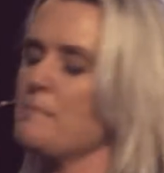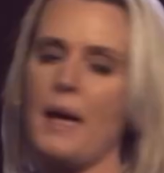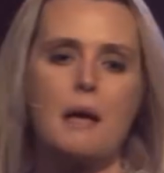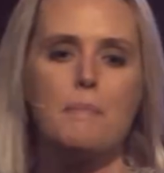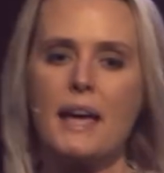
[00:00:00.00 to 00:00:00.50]

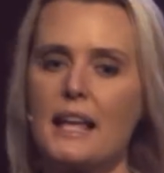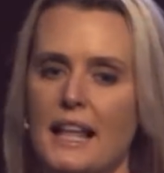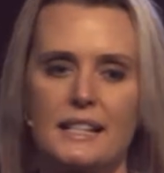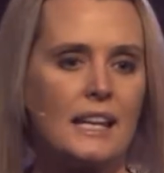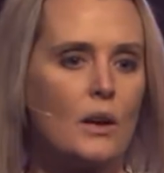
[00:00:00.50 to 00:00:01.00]
Maybe,
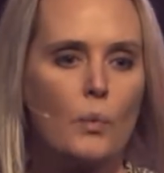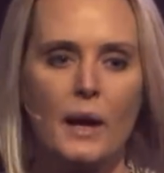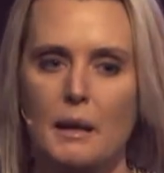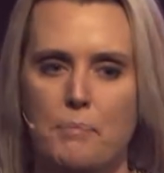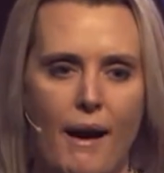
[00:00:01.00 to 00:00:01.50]
let's get
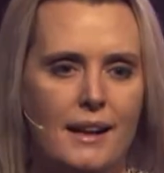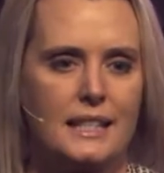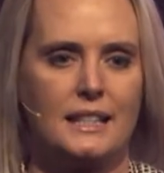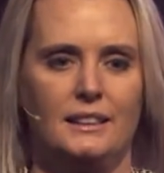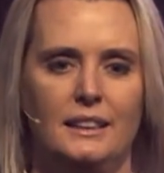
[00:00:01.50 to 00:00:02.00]
really
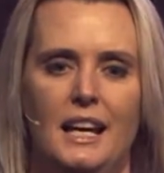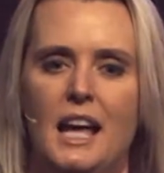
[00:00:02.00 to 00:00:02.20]
practical.